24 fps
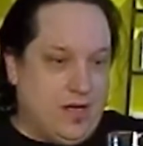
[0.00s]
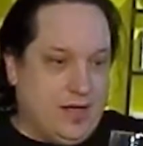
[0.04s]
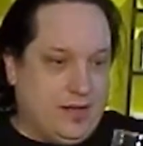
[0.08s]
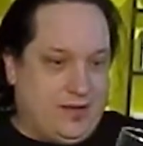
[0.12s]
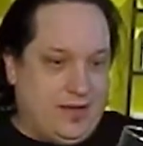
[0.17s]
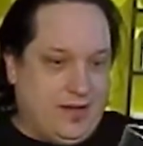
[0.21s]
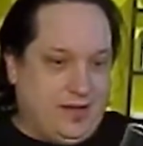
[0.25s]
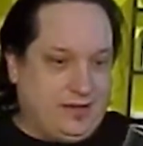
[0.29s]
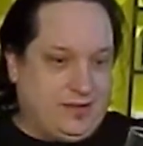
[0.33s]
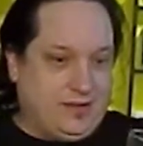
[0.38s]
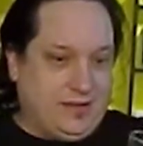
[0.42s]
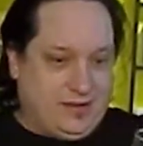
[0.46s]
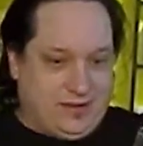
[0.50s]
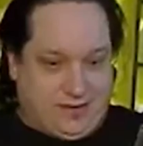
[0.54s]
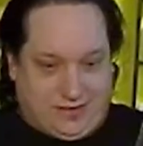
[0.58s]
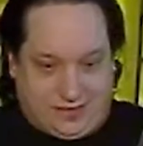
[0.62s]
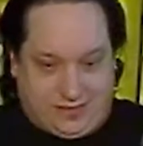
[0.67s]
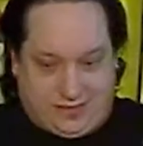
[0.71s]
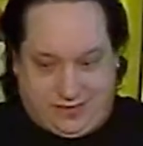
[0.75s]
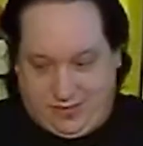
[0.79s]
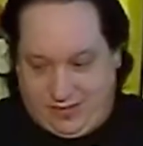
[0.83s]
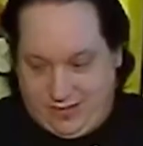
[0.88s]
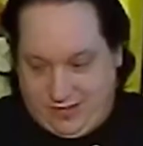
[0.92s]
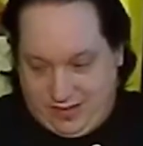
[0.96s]

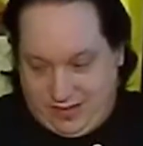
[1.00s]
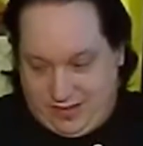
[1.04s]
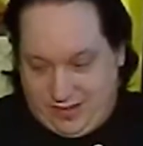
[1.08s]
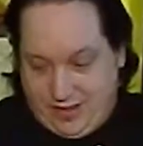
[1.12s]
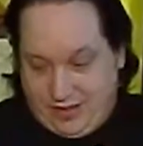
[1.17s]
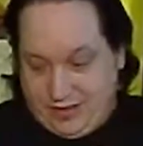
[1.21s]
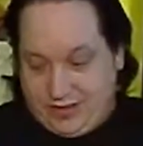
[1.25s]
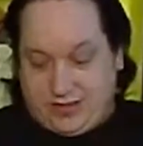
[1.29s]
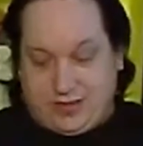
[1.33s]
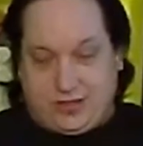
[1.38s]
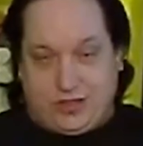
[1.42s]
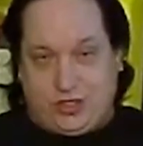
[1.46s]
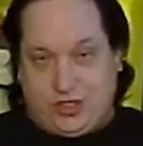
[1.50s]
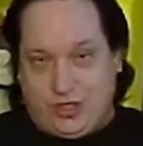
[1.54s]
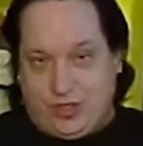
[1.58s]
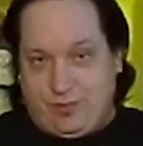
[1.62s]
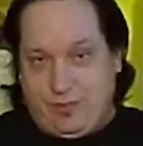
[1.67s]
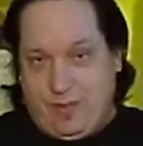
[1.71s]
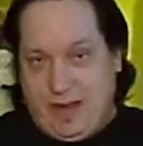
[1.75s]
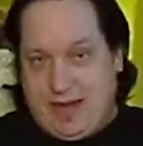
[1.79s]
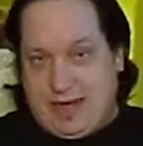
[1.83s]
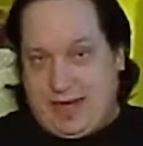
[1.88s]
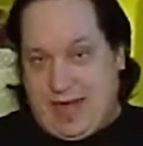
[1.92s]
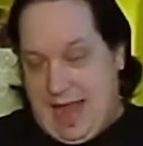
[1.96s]
This
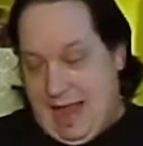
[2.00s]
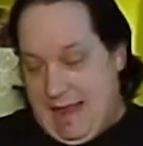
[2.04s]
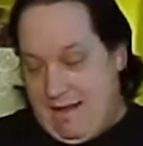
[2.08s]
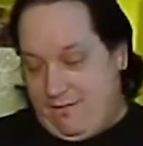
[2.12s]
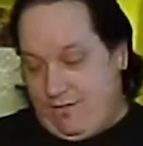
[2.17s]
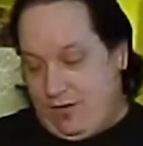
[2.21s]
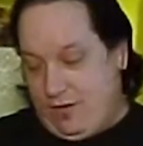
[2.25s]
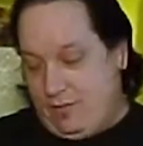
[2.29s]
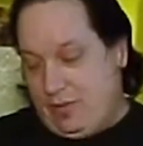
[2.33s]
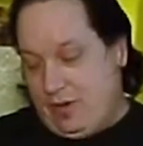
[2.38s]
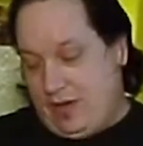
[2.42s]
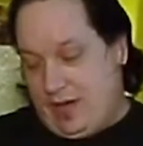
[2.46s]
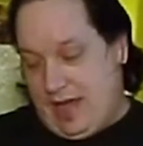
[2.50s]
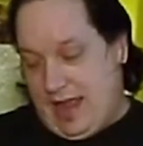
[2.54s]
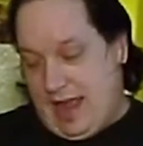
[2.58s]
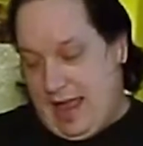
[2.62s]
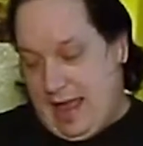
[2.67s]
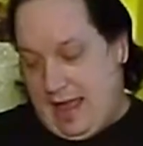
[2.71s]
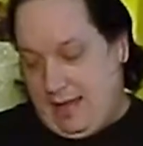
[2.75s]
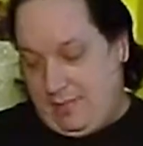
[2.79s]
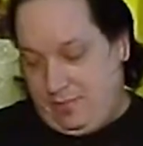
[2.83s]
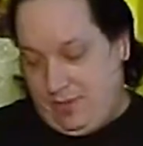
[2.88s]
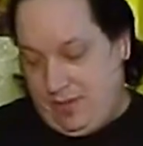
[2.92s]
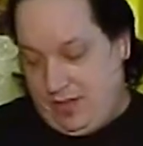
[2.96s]
should make everybody
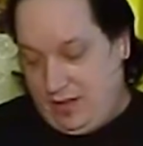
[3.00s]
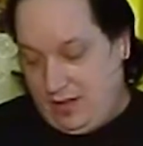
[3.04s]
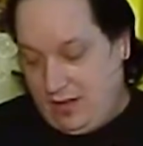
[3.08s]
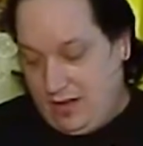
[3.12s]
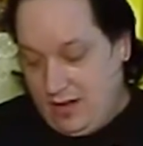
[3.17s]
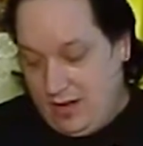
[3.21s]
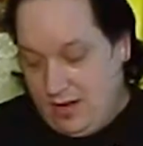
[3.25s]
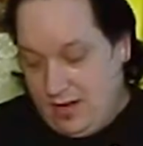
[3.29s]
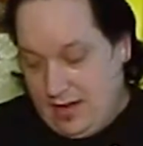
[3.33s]
happy.